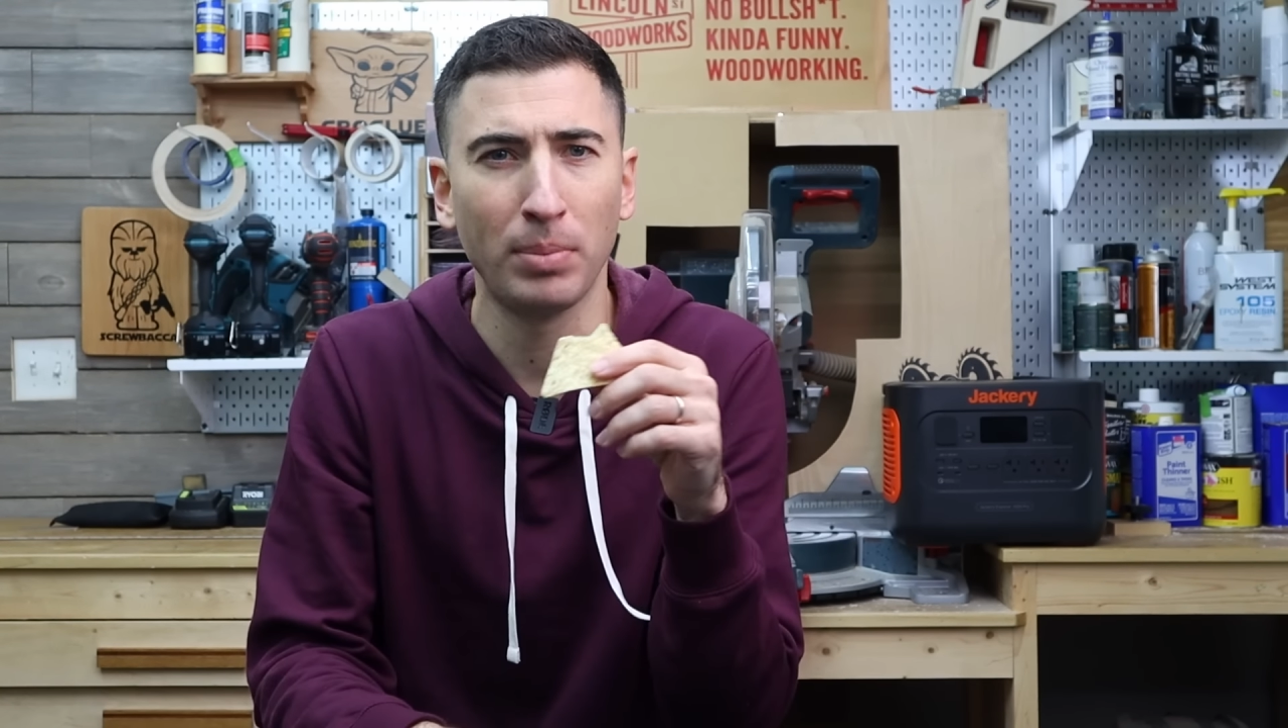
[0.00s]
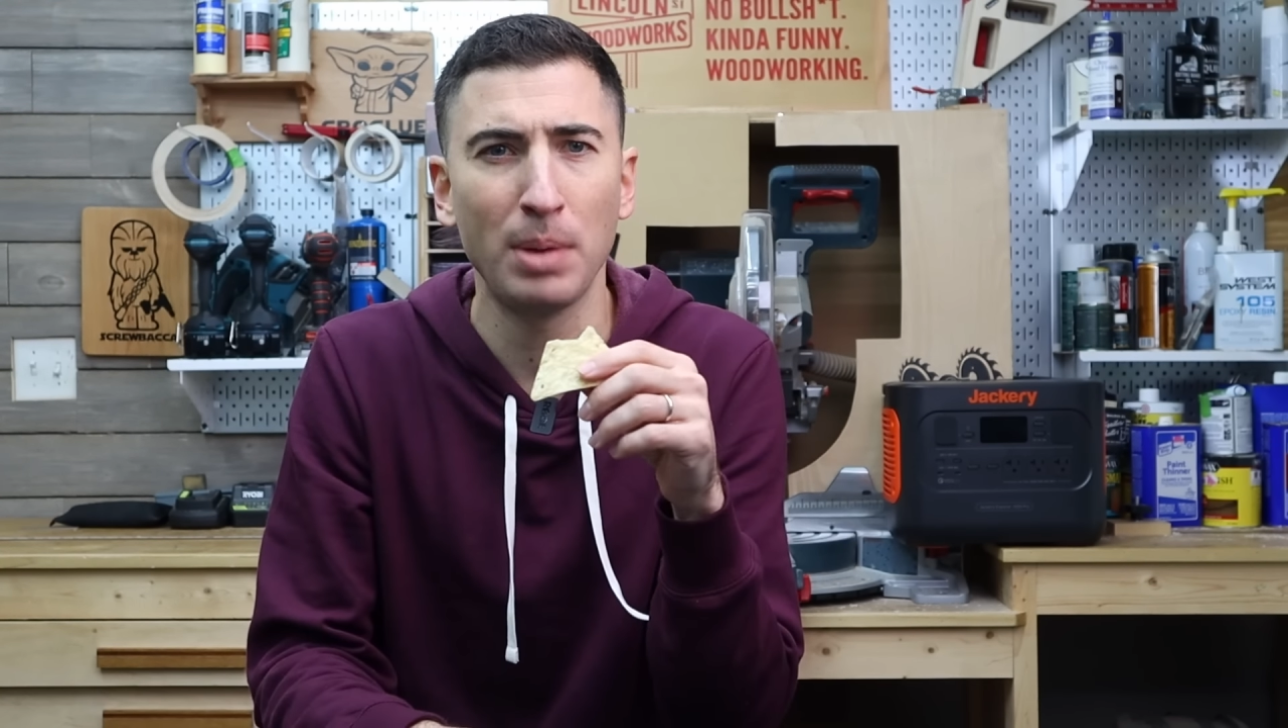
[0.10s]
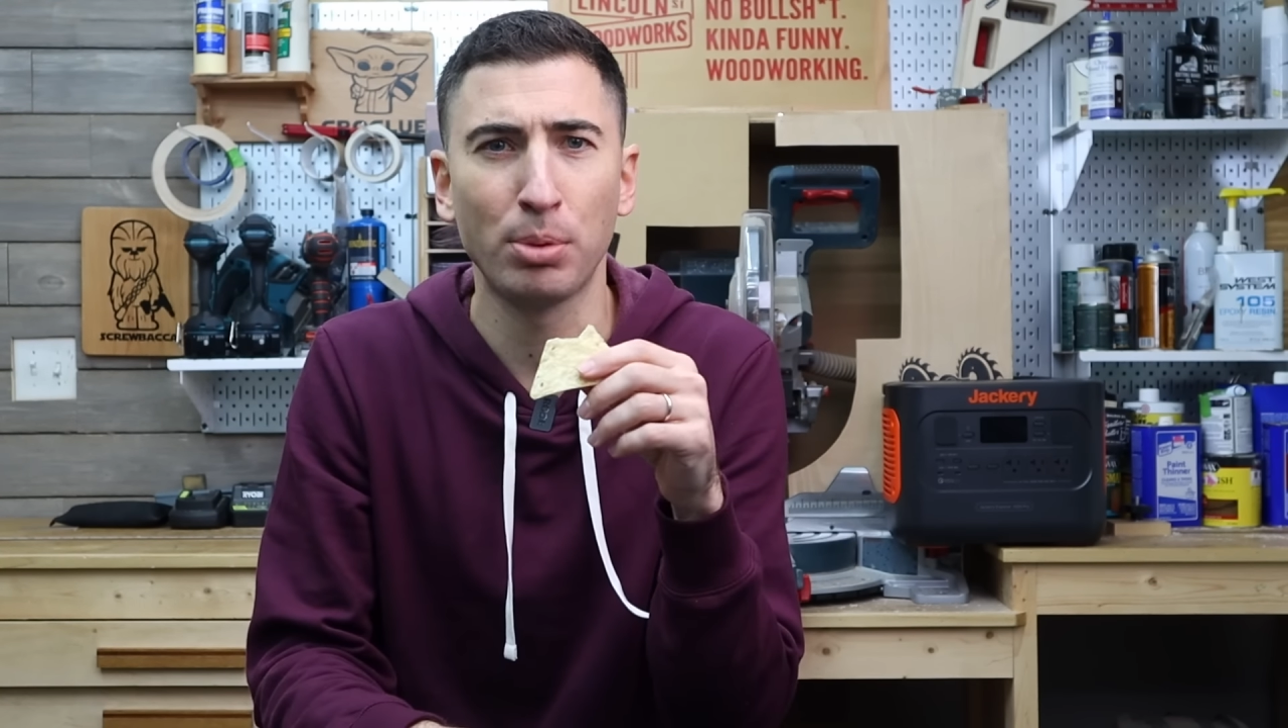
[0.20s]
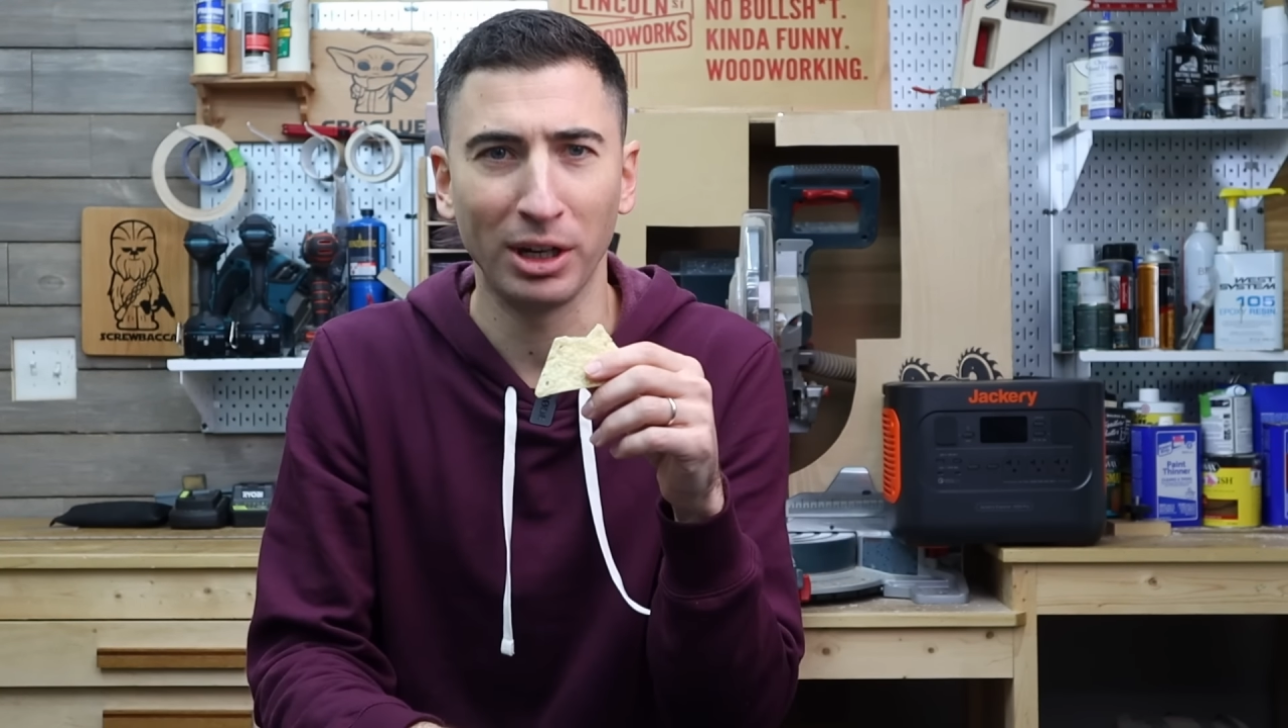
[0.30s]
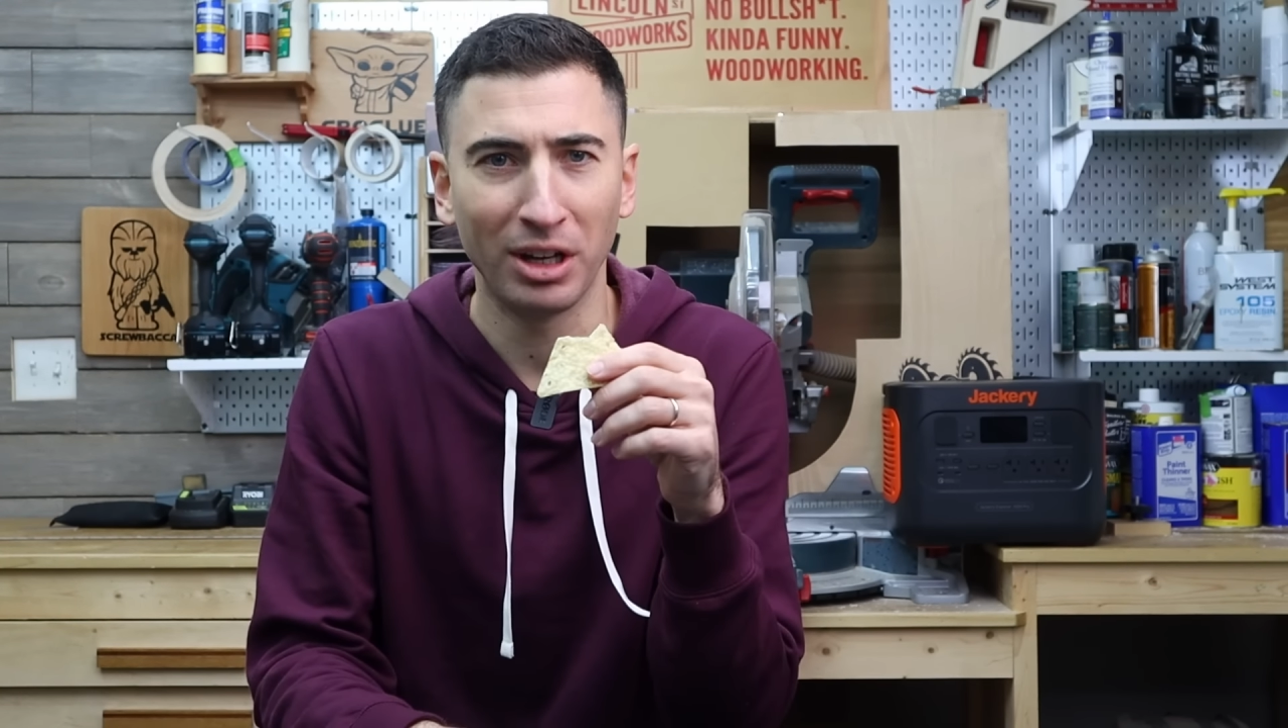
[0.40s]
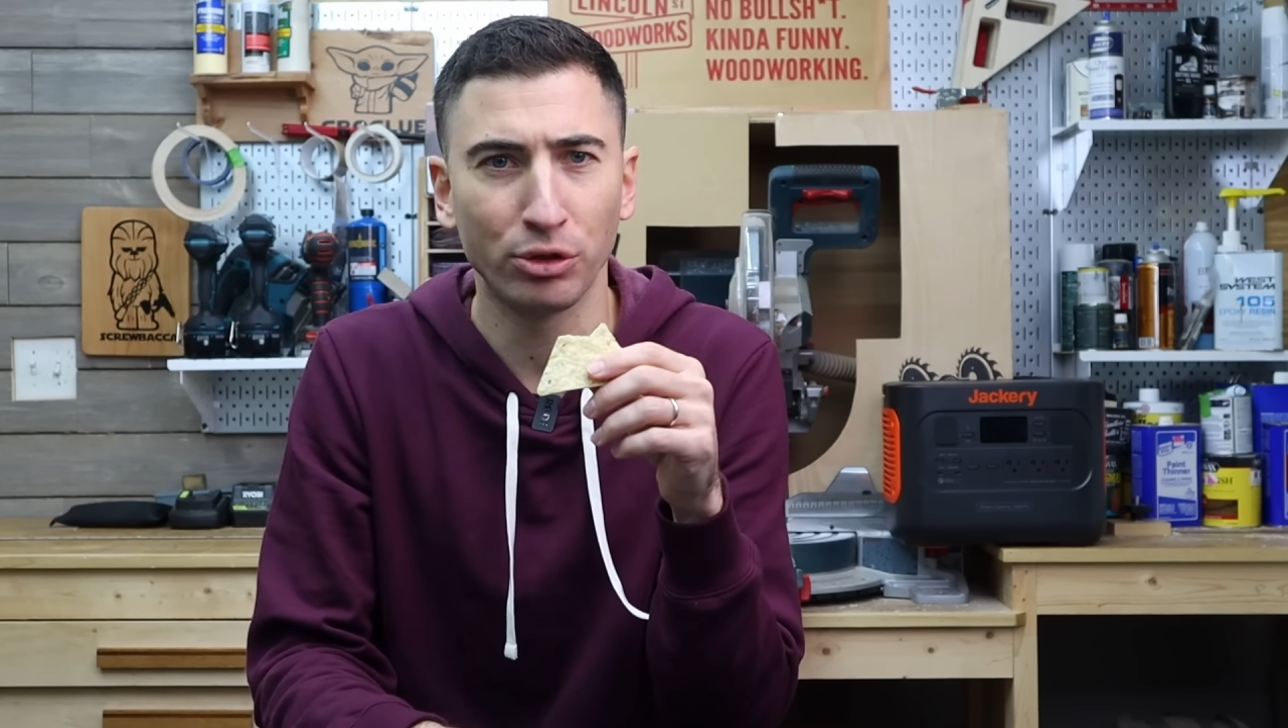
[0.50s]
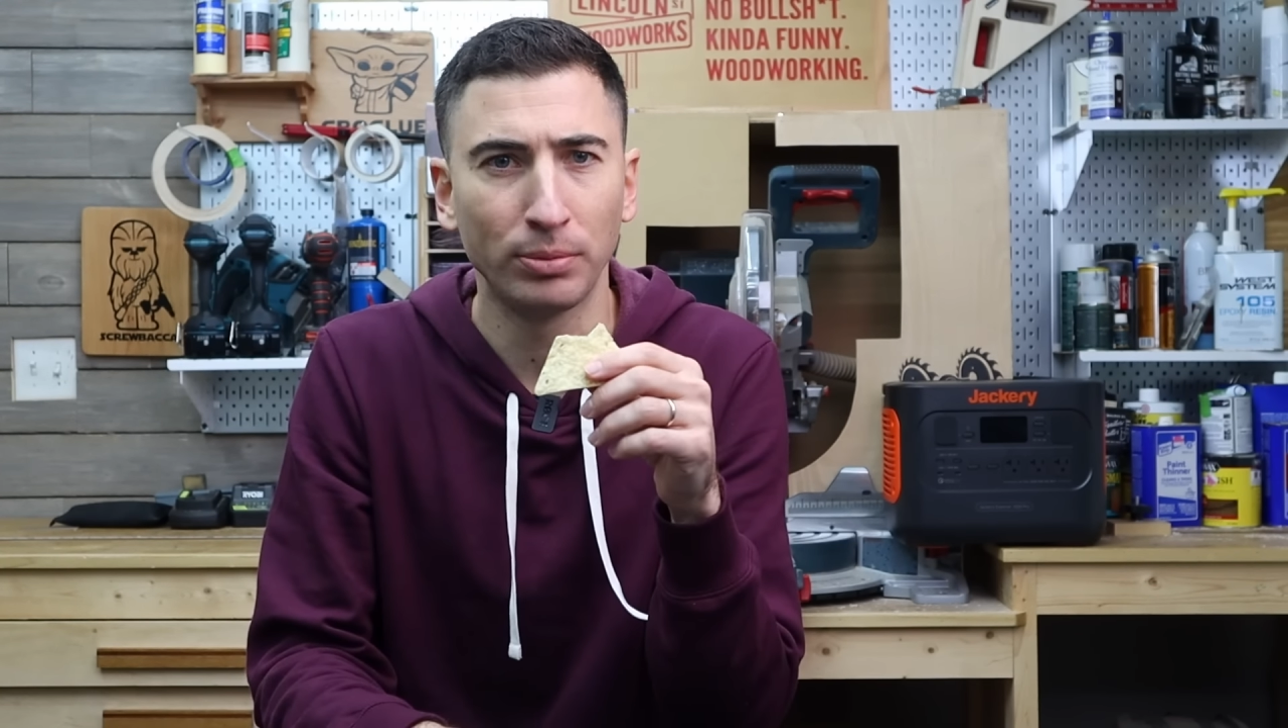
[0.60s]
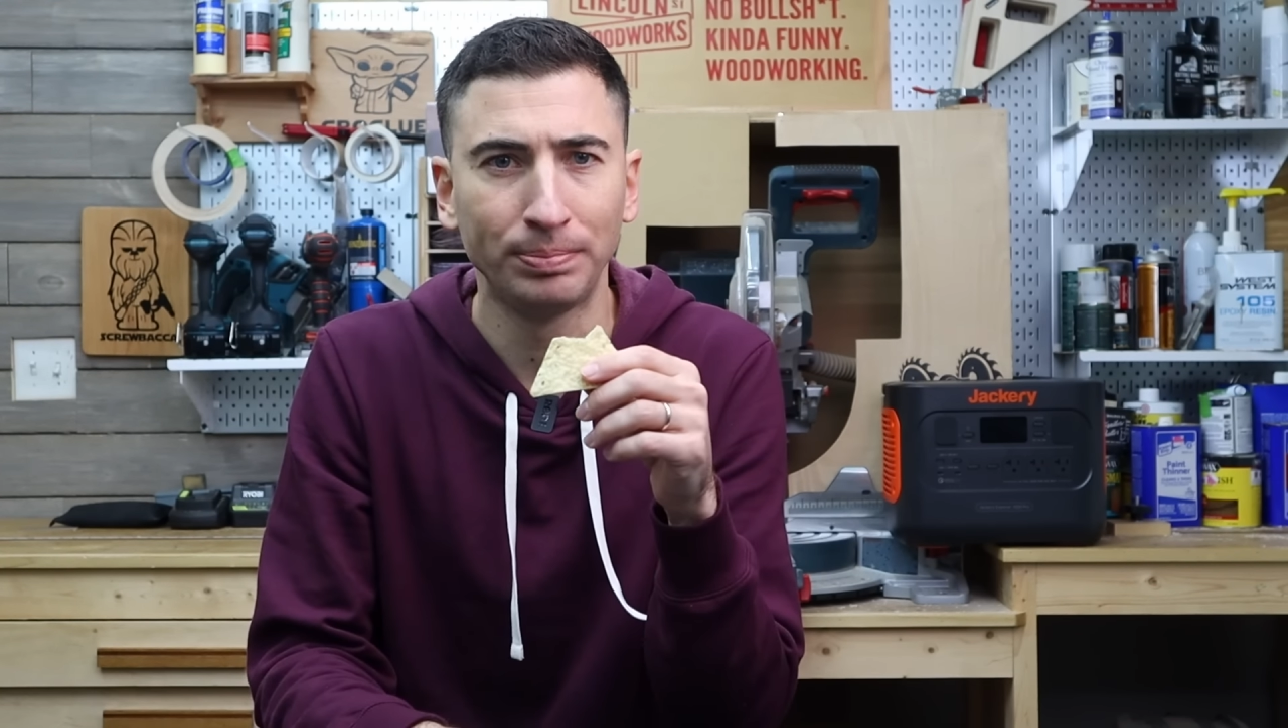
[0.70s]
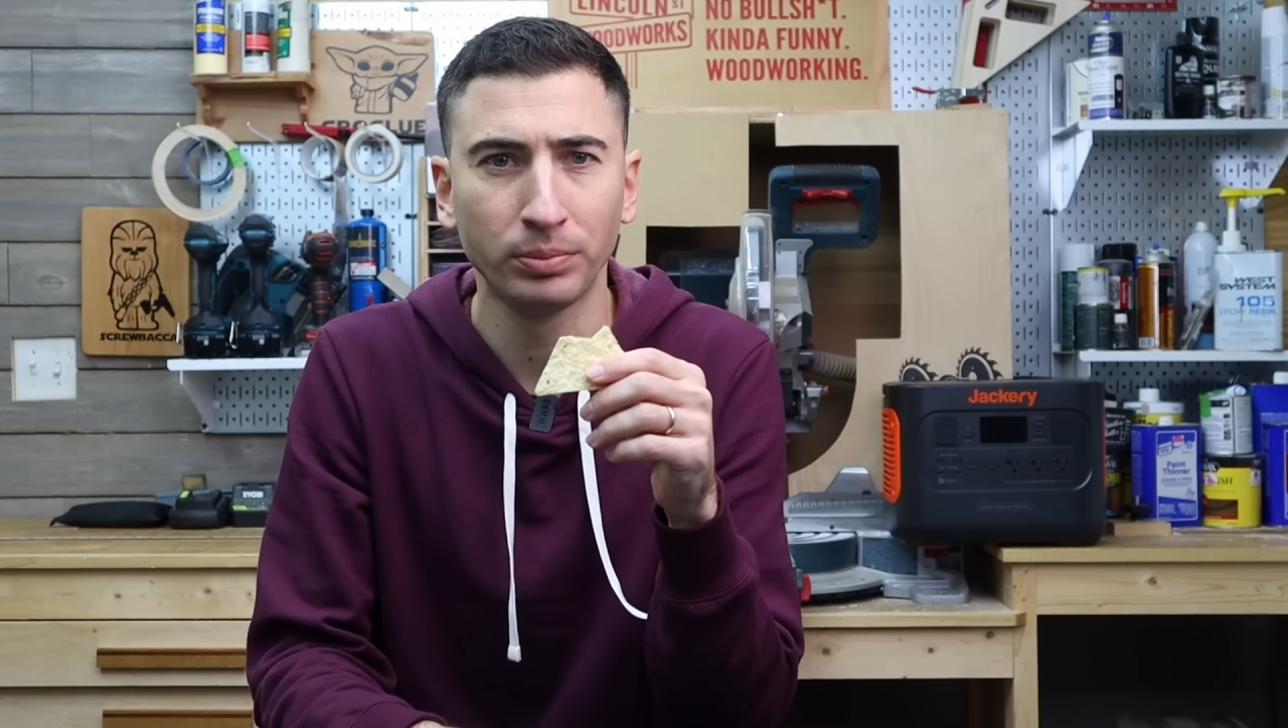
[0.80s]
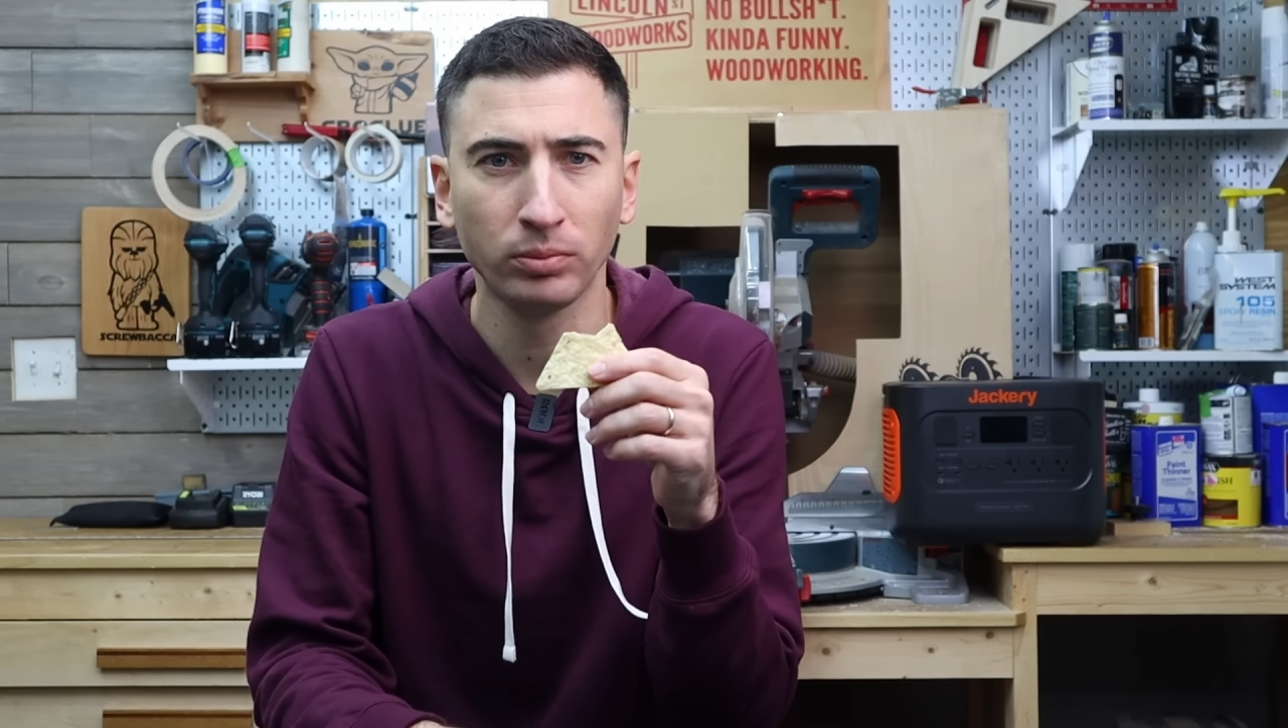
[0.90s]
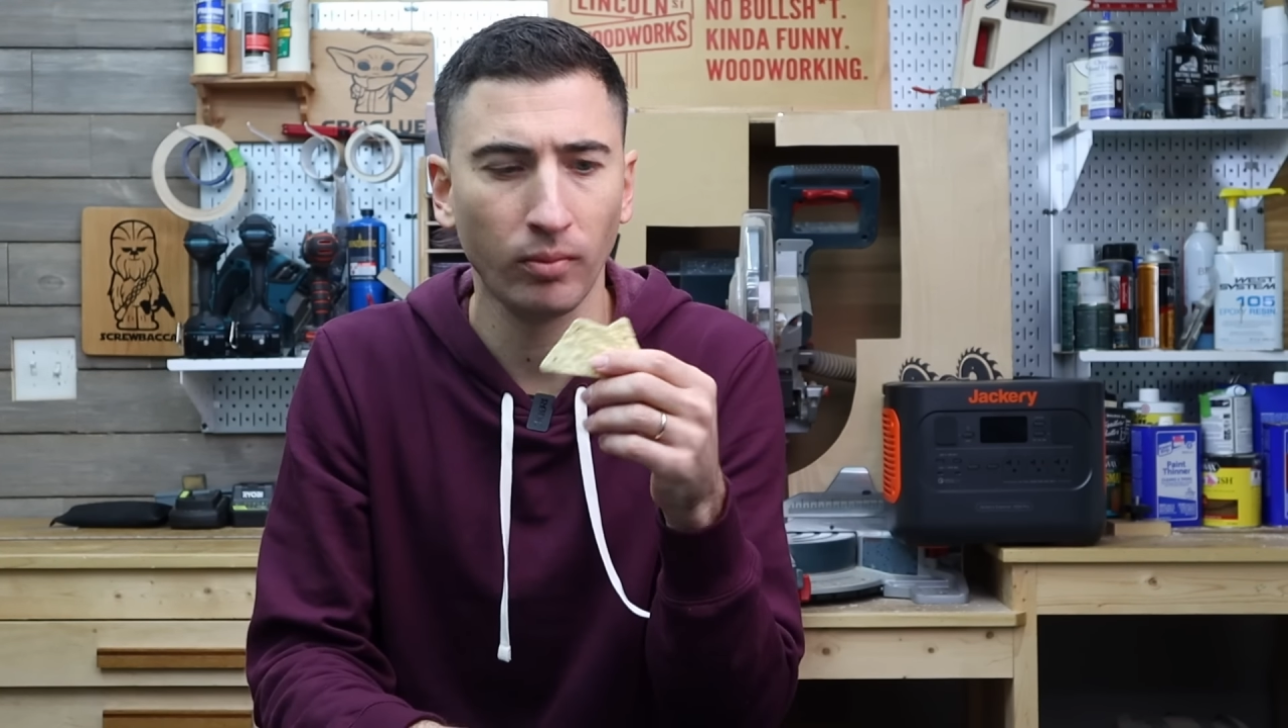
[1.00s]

paper, I guess.